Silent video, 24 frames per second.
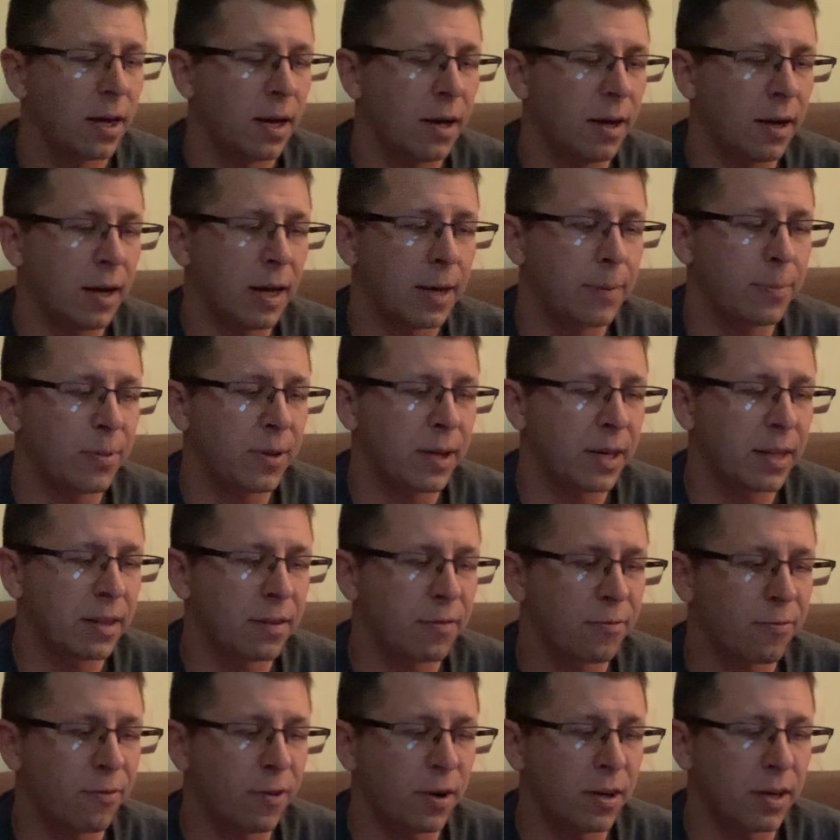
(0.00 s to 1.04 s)
I played
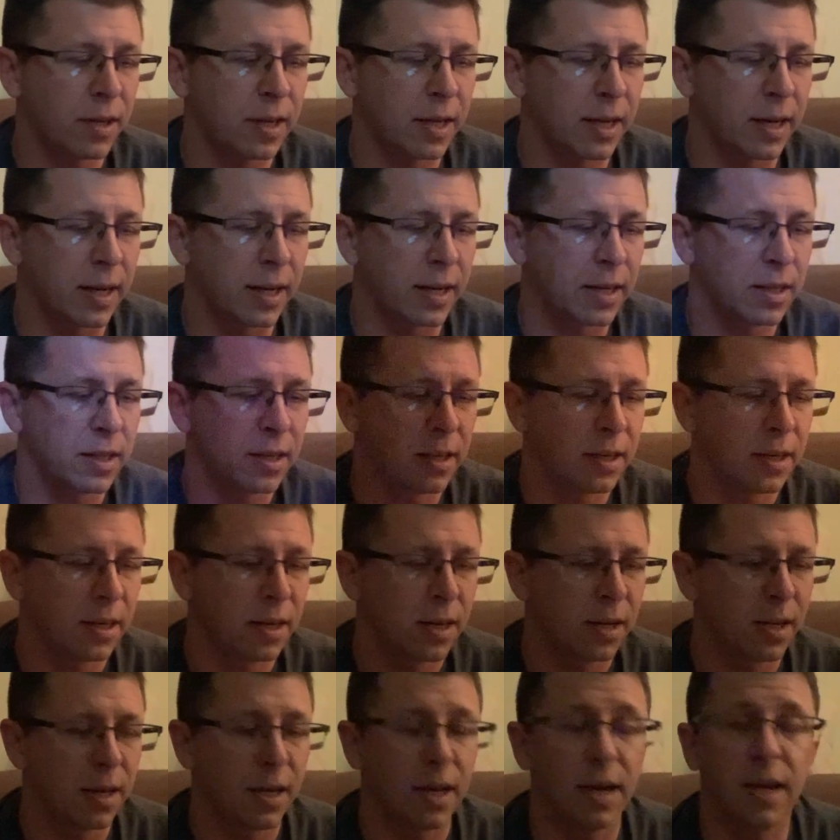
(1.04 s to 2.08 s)
the front 9
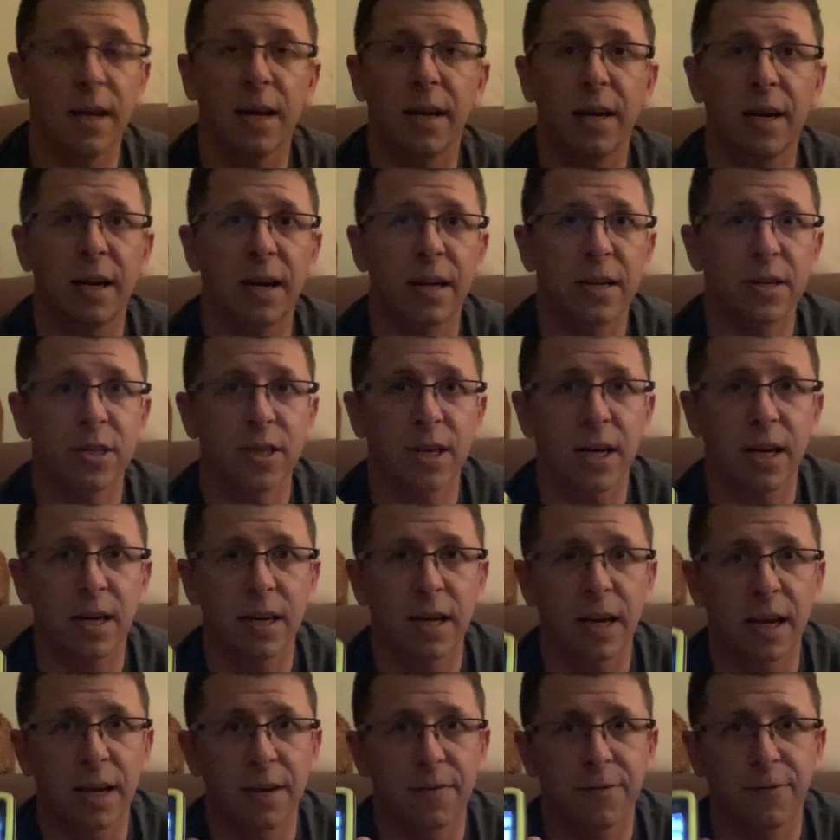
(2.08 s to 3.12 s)
and I
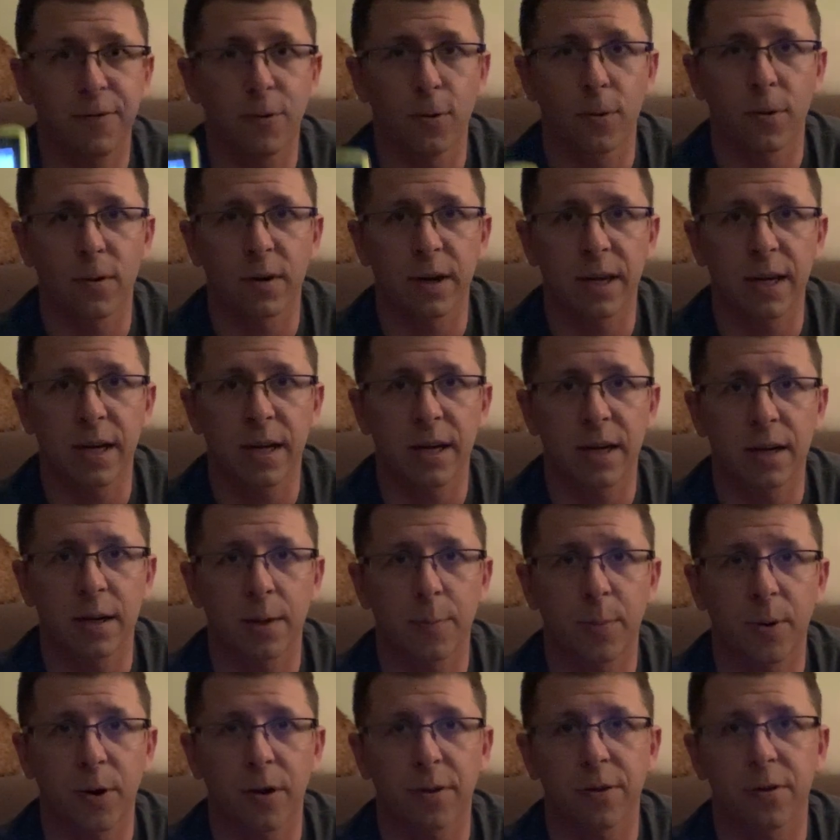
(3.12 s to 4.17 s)
shot a 40 on
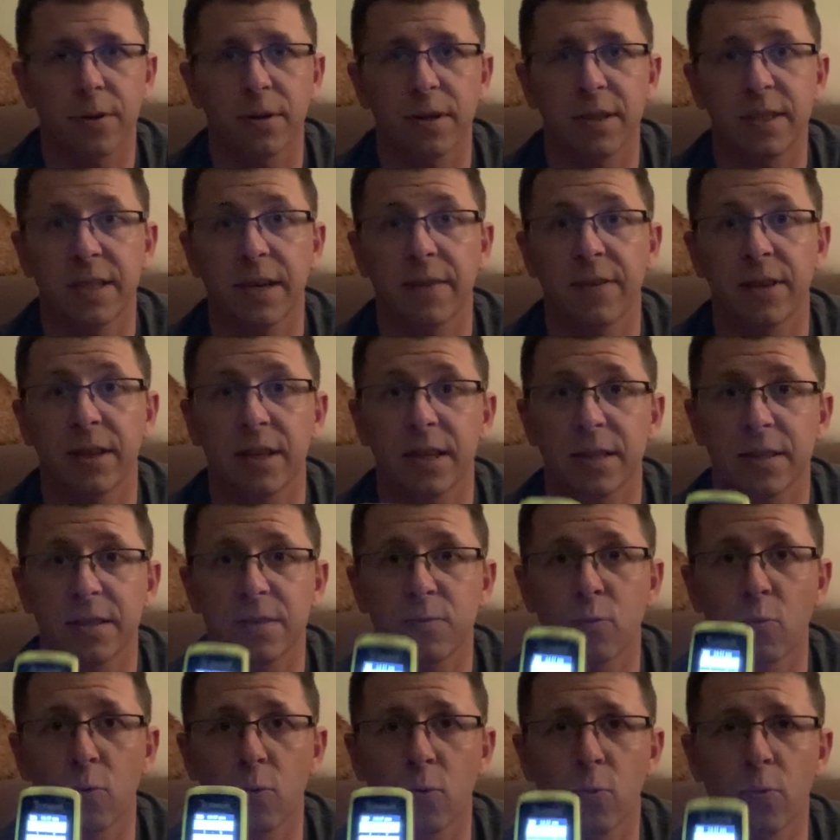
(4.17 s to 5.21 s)
a par 37.
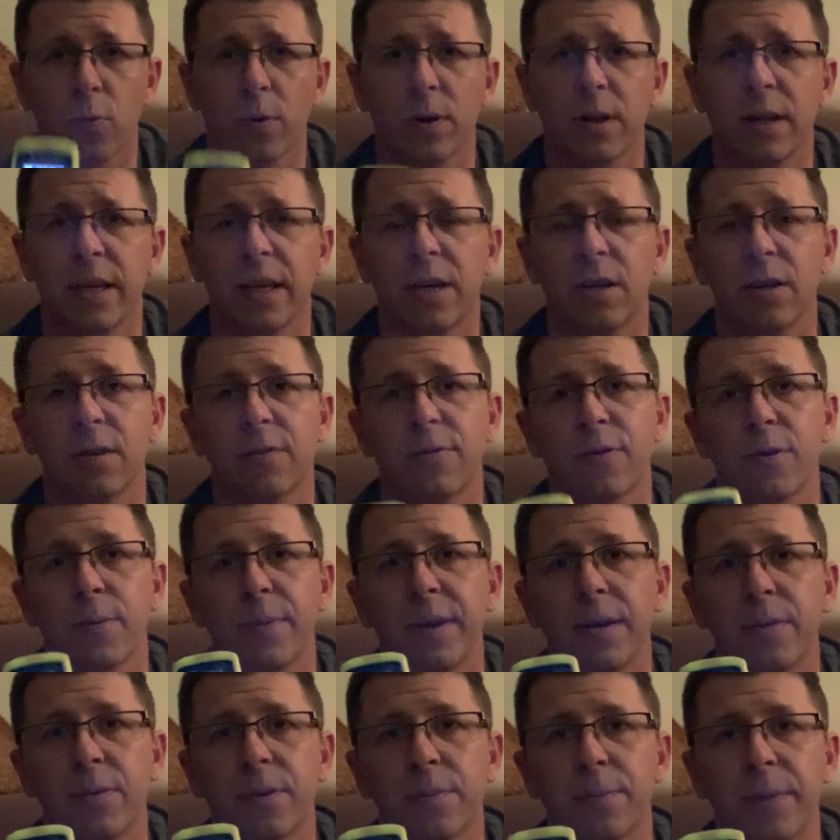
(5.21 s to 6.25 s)
That's really good for
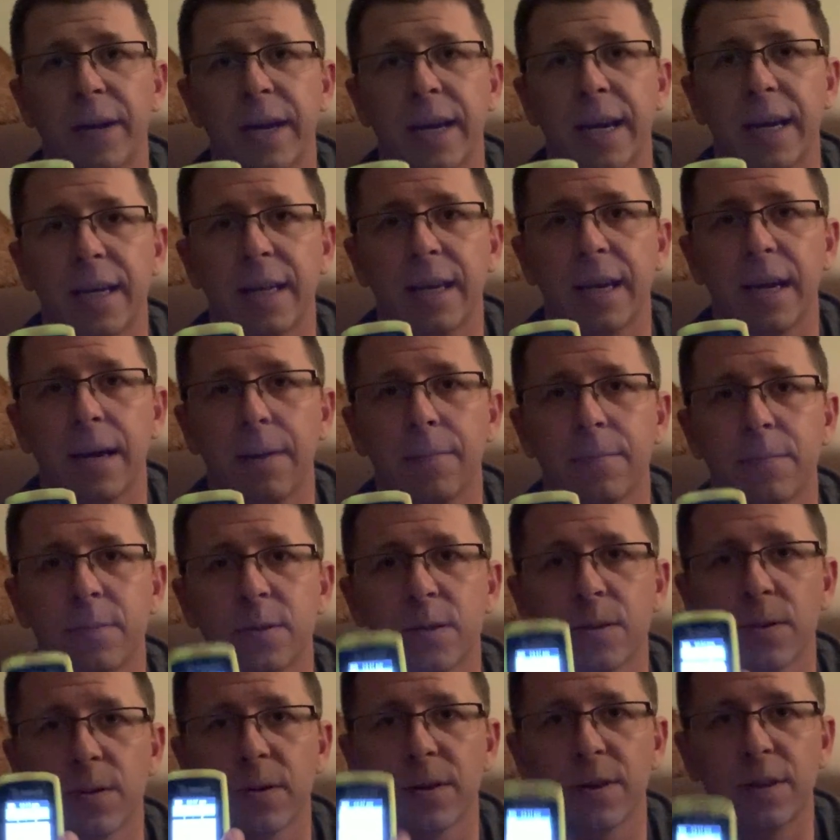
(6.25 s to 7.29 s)
me with my handicap,
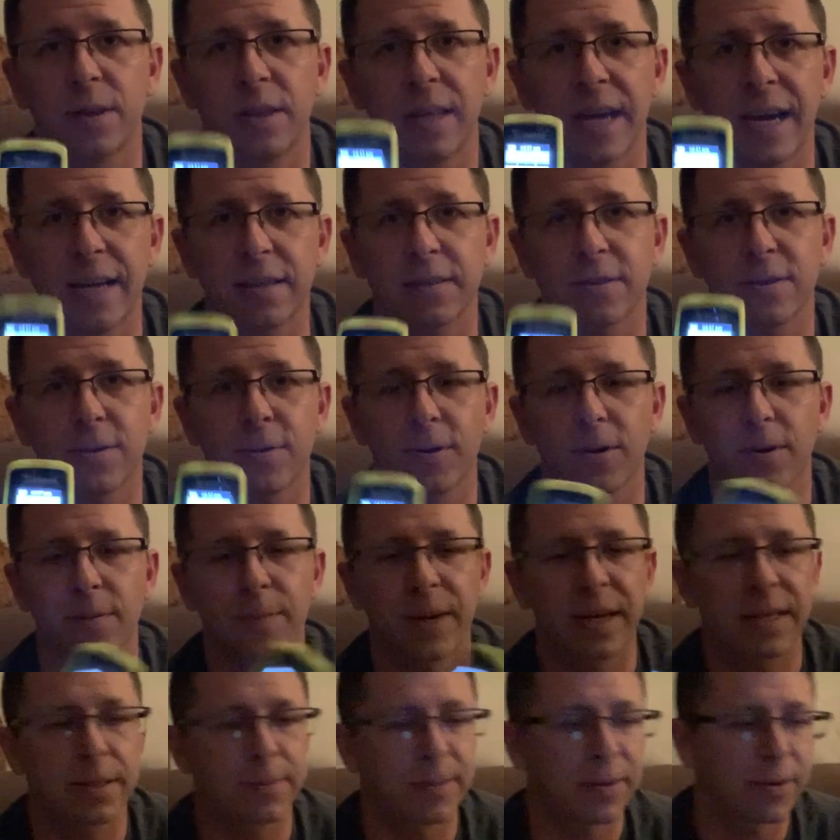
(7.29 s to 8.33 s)
so that score
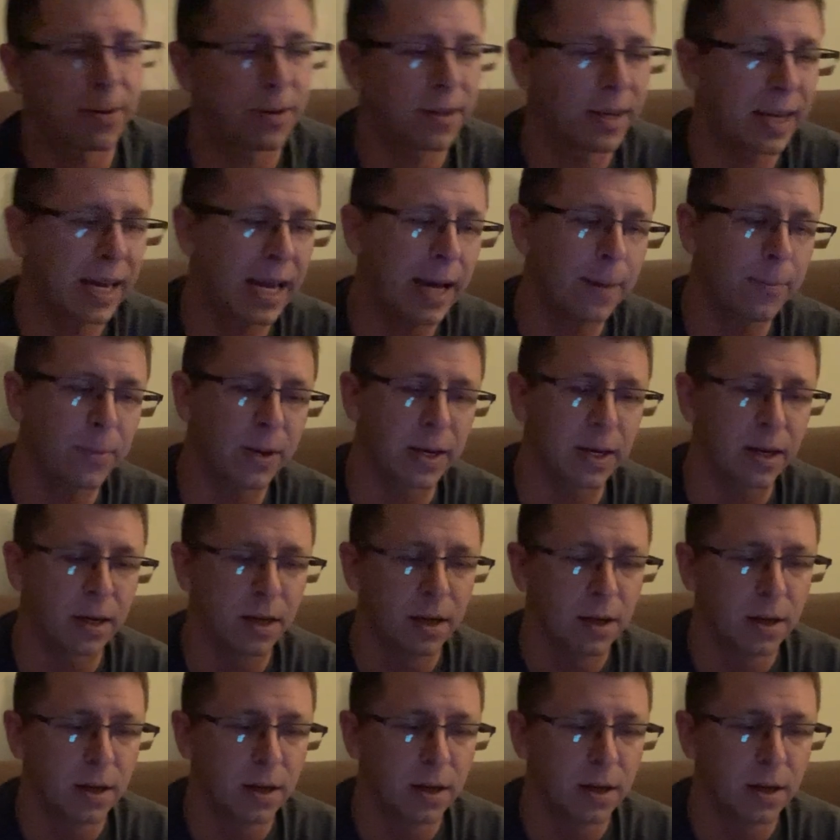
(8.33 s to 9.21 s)
makes me really happy.